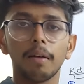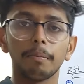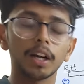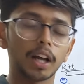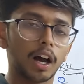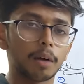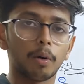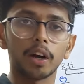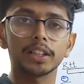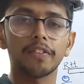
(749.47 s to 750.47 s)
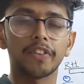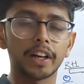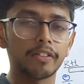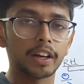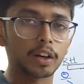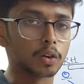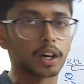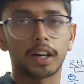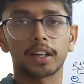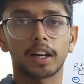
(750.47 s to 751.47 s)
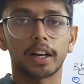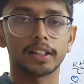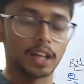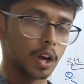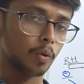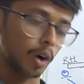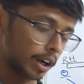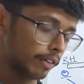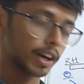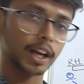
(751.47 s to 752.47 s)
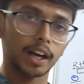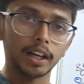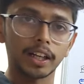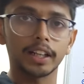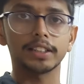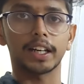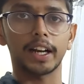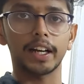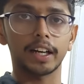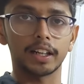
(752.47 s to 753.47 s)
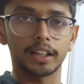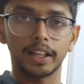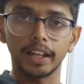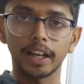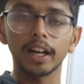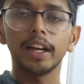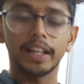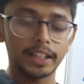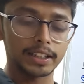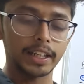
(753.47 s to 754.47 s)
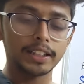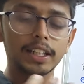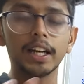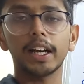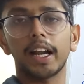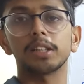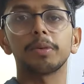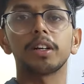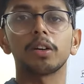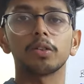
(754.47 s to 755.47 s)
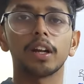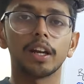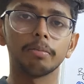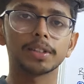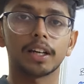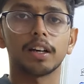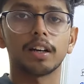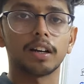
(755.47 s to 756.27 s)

But our body is a very good conductor, guys. Whatever current that is generated here is easily transmitted to the limbs and